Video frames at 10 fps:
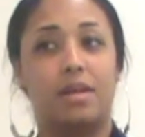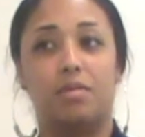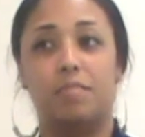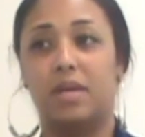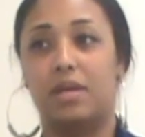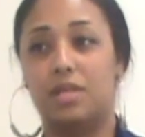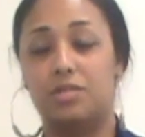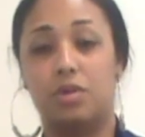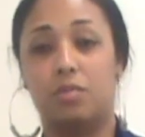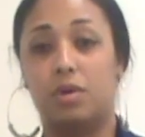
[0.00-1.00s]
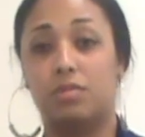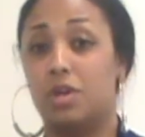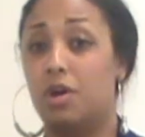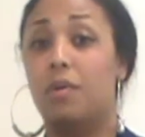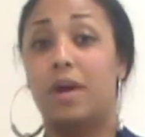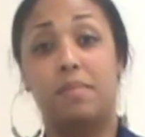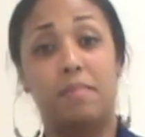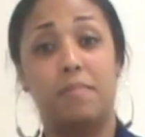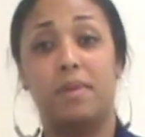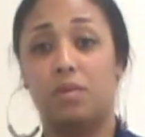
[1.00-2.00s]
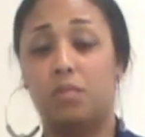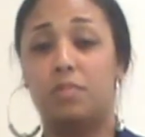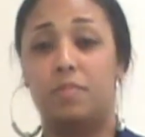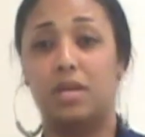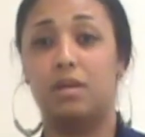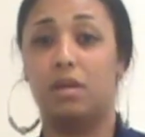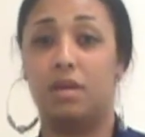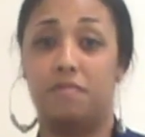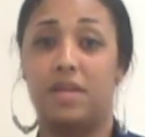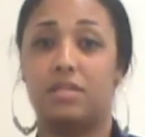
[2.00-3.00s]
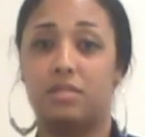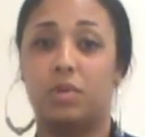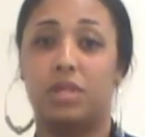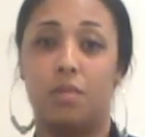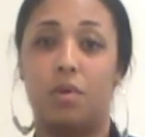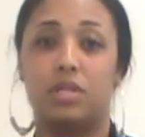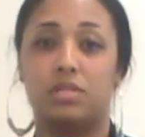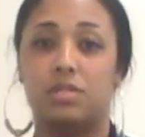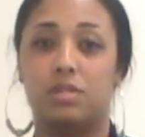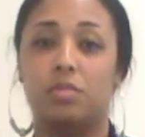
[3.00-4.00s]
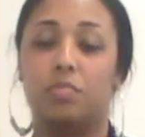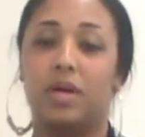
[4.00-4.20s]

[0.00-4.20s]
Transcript: it'll be an easier road to hoe, and maybe it would be if that's what they wanted to do,